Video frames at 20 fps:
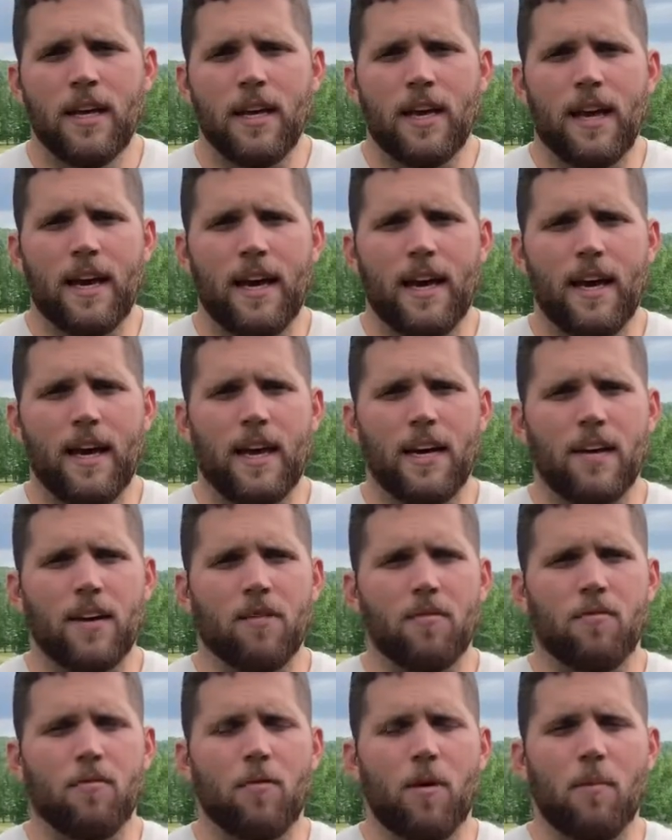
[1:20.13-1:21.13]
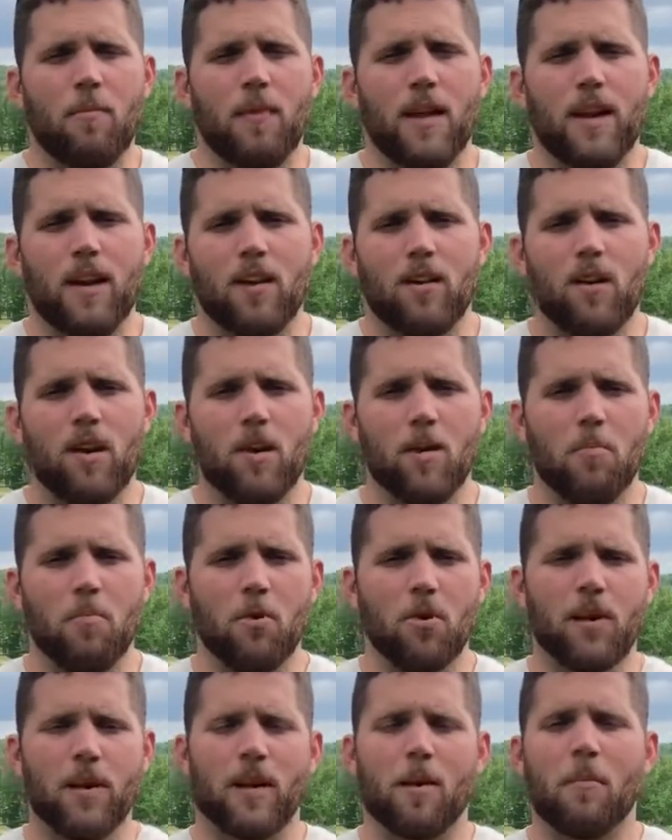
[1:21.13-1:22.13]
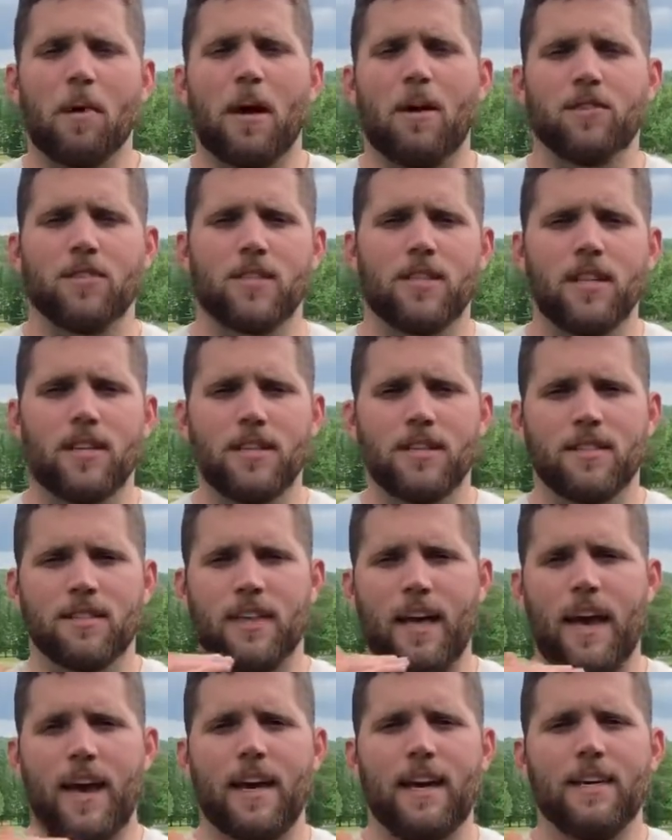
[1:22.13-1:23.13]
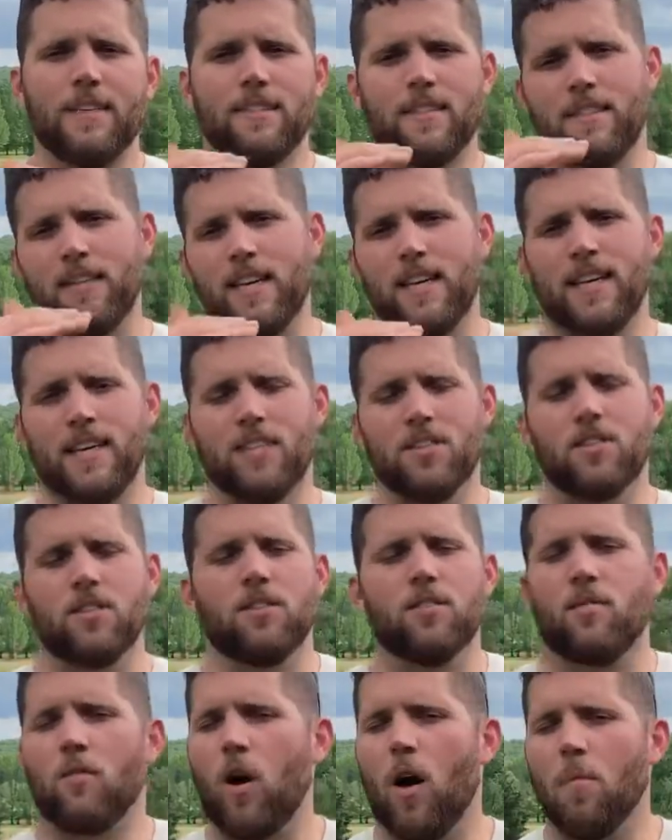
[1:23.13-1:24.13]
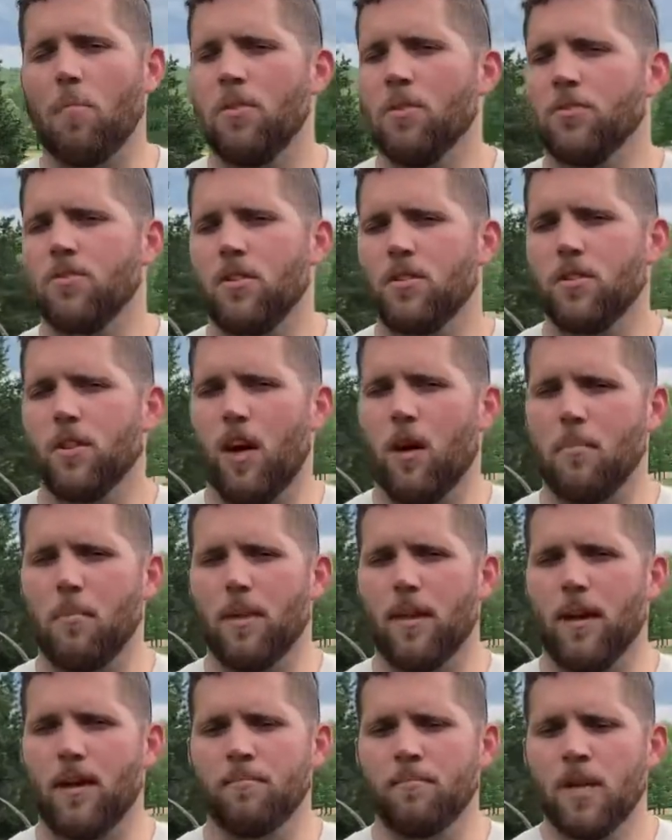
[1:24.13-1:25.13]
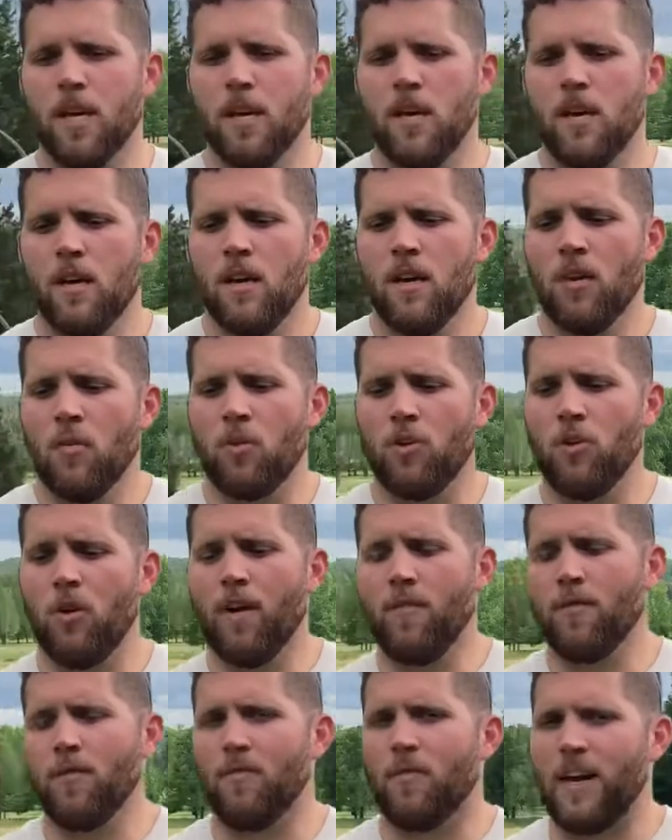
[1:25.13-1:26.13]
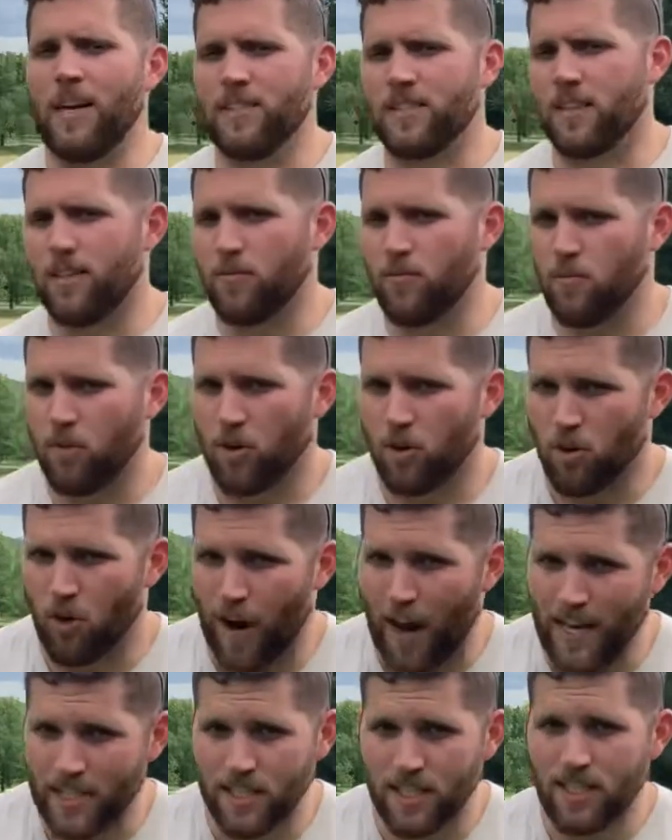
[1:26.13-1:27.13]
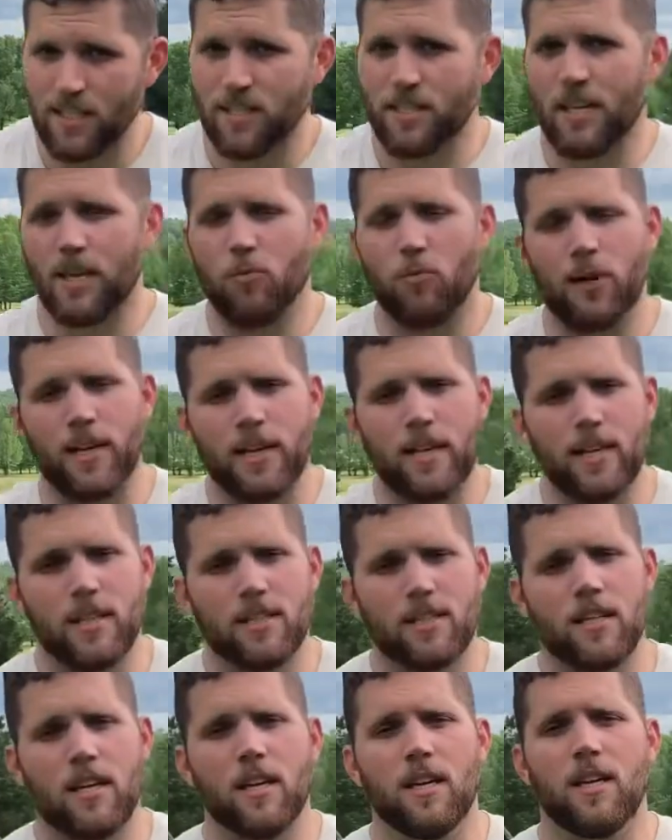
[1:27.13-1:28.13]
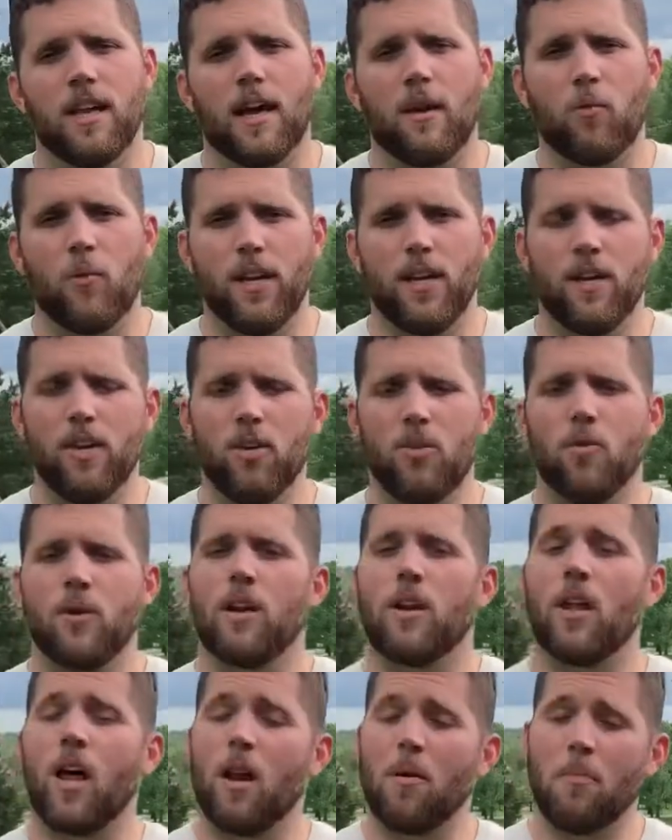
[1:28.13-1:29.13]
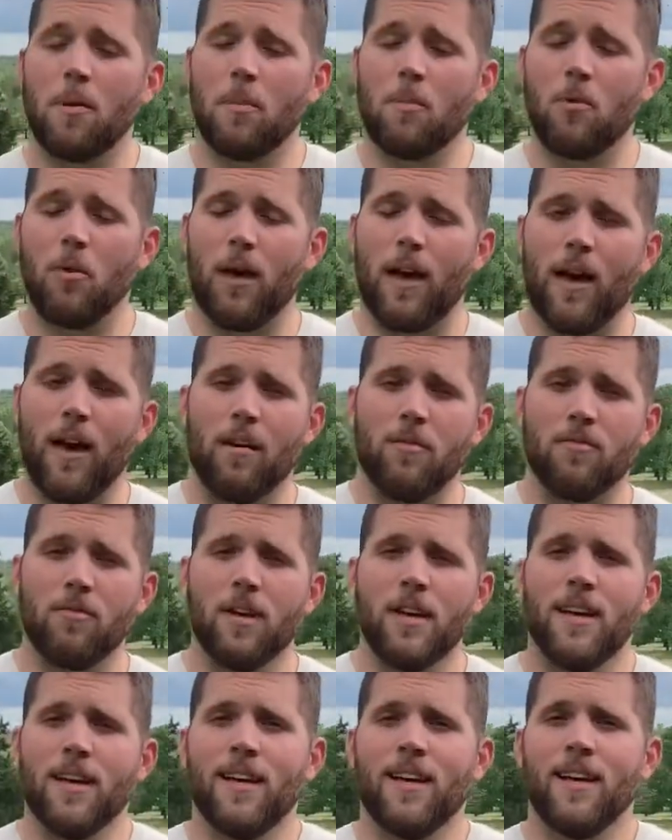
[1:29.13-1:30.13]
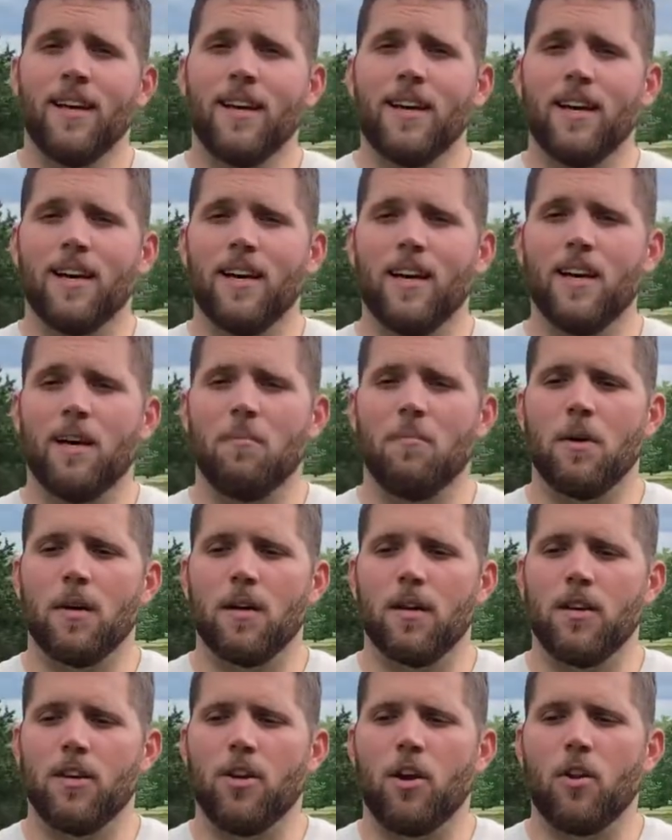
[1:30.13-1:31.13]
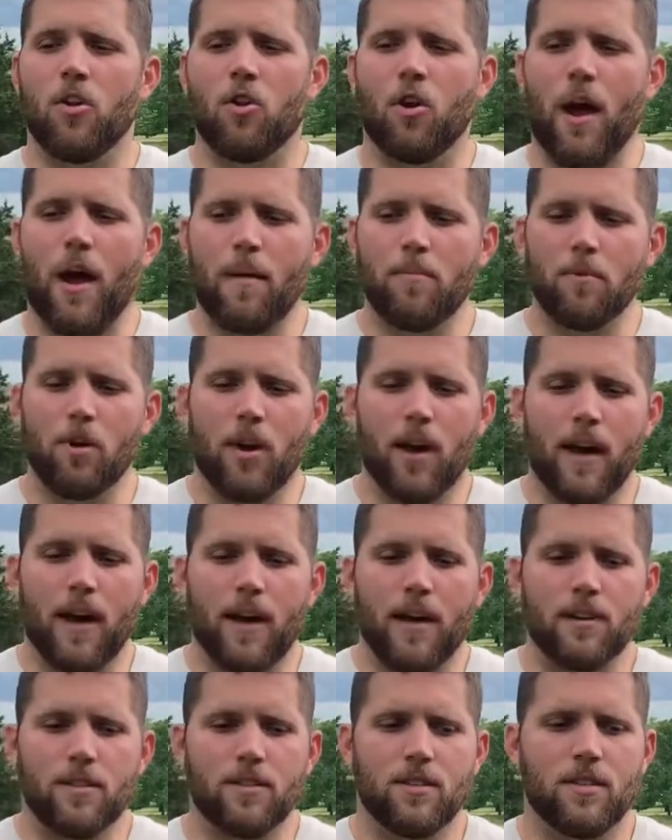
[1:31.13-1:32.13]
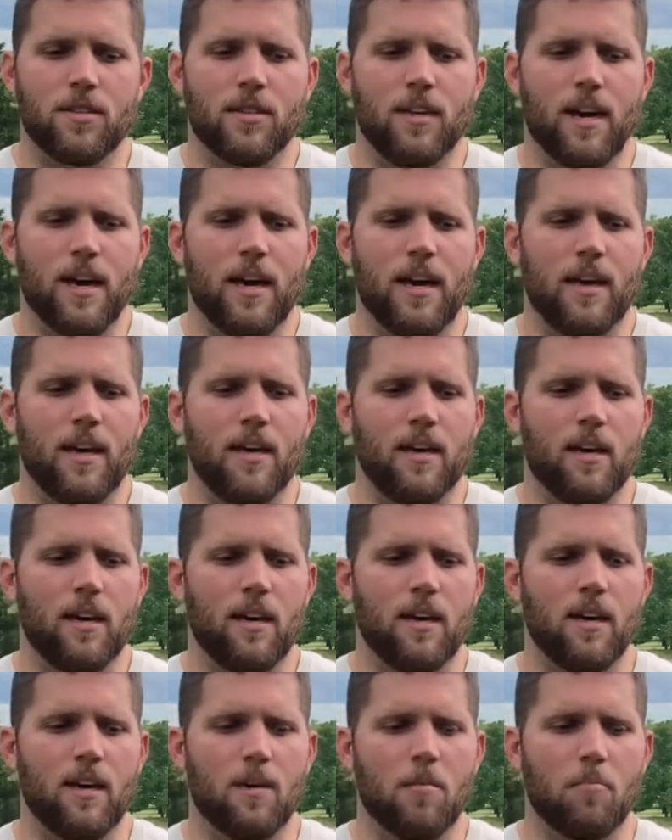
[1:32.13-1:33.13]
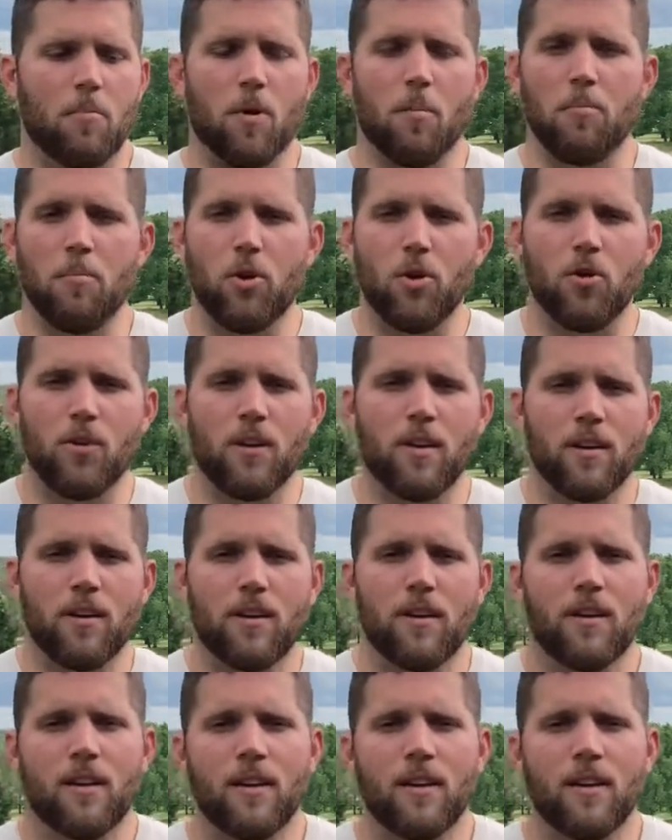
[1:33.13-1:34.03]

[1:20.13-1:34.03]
and from there putting about six to eight to 10 inches of compost on top of that when you have invasive grasses and weeds like we do and a lot of people have, um, you know, crabgrass and Bermuda